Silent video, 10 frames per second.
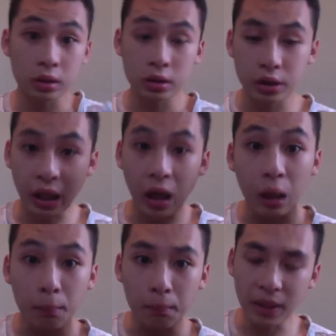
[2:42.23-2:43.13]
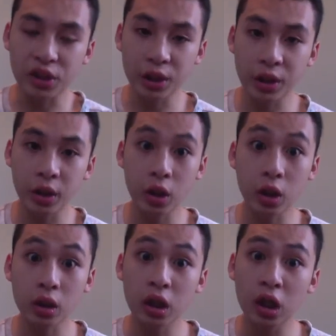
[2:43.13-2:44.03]
So now I'm better.
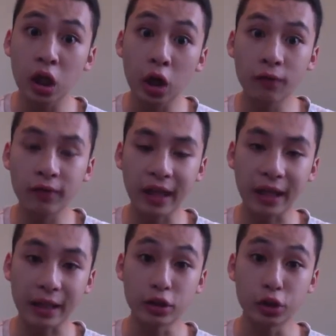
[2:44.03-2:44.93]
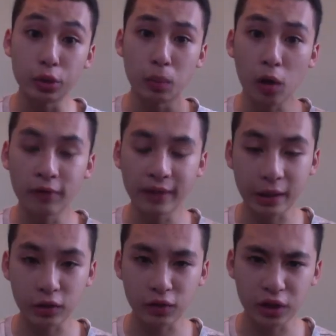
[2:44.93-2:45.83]
Hopefully I can do more
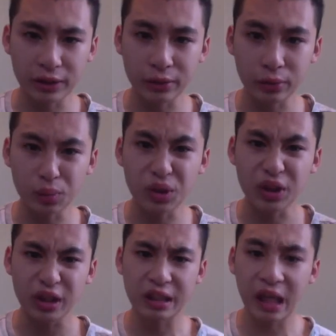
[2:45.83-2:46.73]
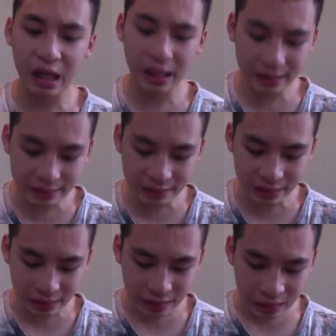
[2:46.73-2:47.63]
videos for you guys.
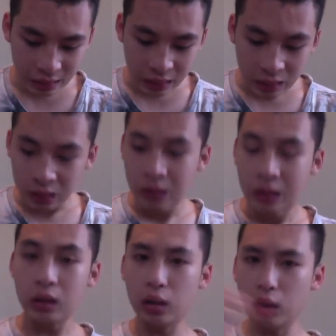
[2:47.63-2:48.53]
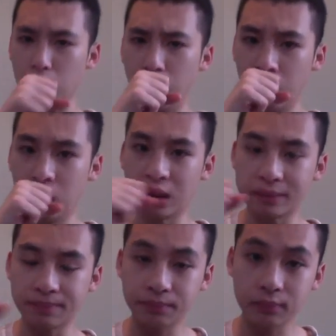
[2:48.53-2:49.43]

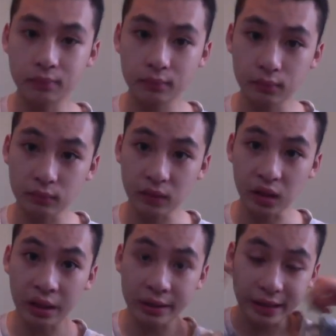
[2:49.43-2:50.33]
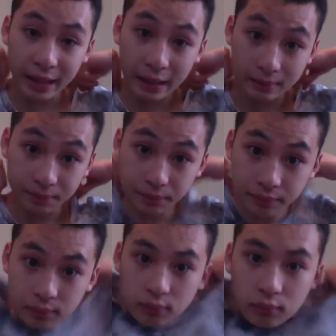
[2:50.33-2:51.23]
and yeah,
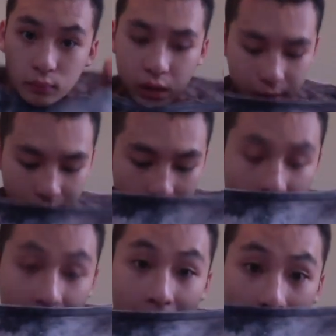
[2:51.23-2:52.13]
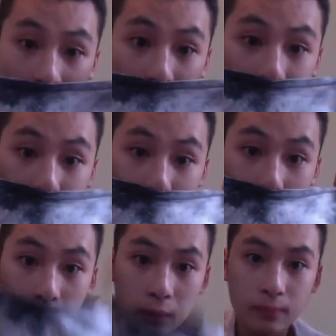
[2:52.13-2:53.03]
I am
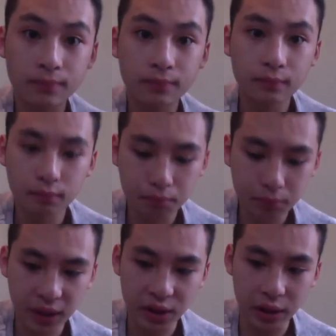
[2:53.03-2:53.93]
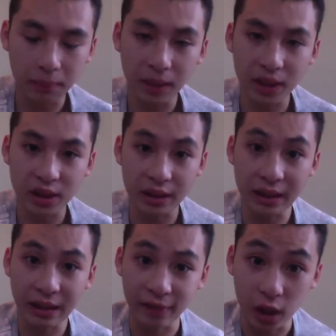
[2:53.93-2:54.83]
better, better, better than
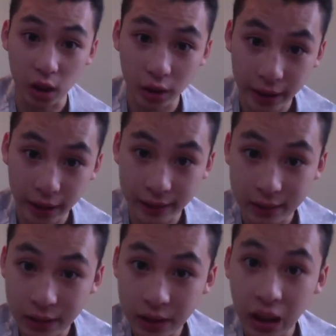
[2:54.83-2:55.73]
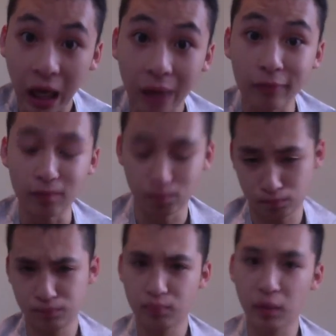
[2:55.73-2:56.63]
ever, okay? I'm
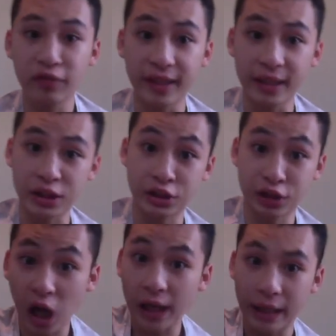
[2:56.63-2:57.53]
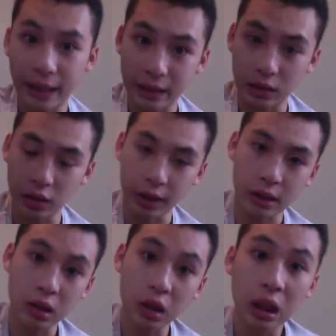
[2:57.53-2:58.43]
my fitness is high again. Okay,
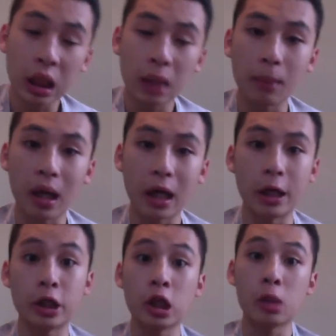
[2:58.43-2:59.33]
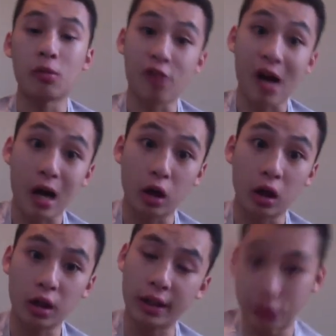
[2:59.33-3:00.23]
my morale
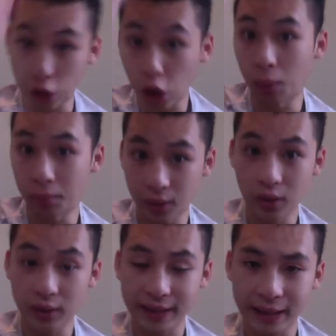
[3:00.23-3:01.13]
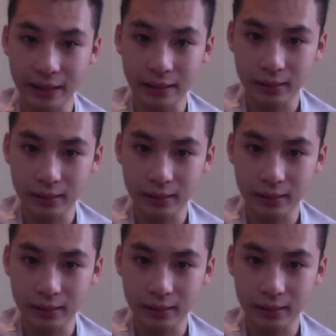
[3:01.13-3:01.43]
is up. Okay,